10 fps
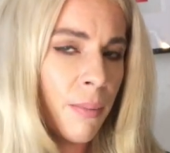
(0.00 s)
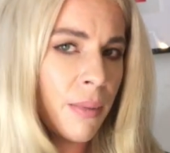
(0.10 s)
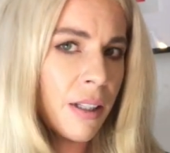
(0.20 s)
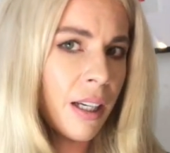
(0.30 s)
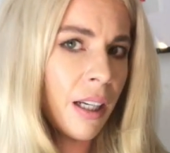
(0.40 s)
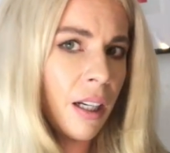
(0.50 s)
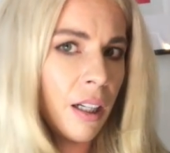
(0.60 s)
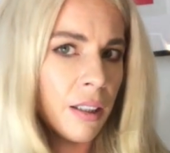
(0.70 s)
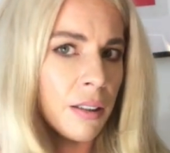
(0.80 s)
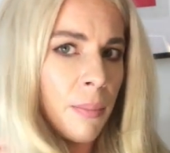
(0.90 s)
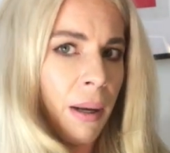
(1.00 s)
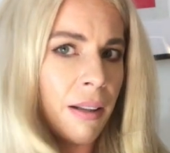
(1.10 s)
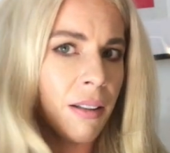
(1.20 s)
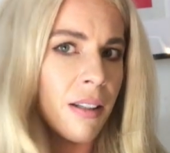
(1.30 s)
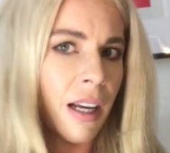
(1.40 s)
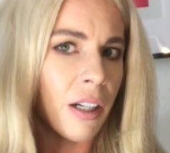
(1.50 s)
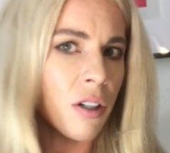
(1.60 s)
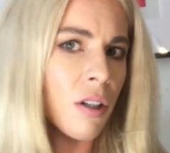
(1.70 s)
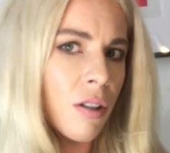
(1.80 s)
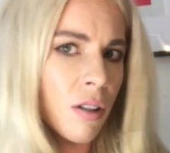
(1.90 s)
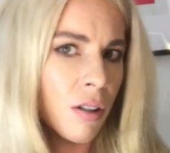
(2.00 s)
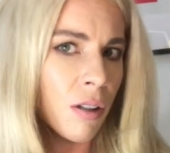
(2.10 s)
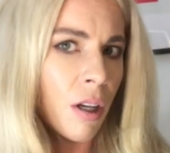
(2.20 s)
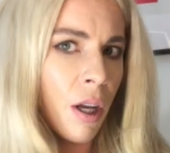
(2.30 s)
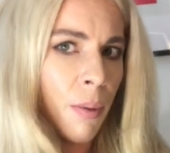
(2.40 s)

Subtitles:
meticulous about the sections